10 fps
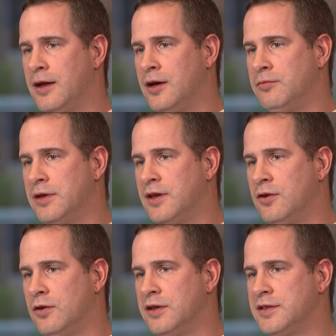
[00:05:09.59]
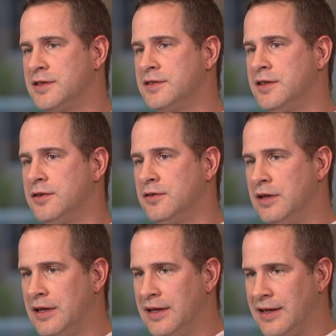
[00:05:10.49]
But the goal is to
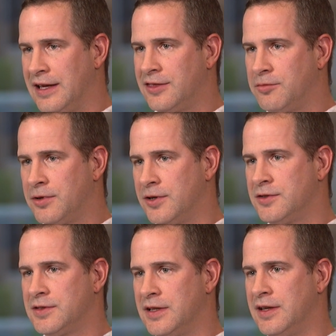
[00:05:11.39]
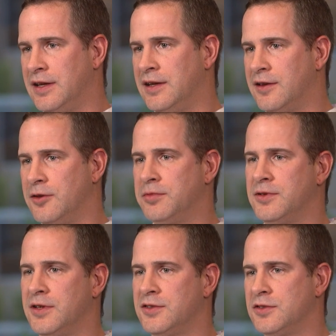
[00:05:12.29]
get the person into the
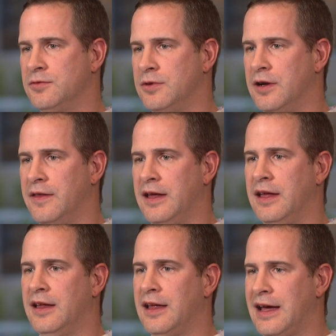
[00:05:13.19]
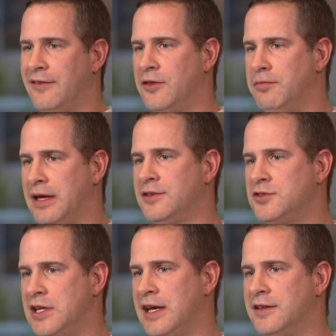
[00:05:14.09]
position where they have the best
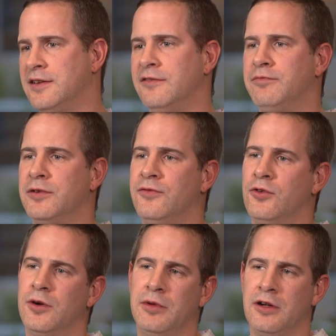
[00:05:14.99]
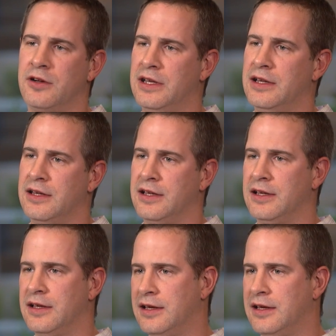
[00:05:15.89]
chance of performing or healing.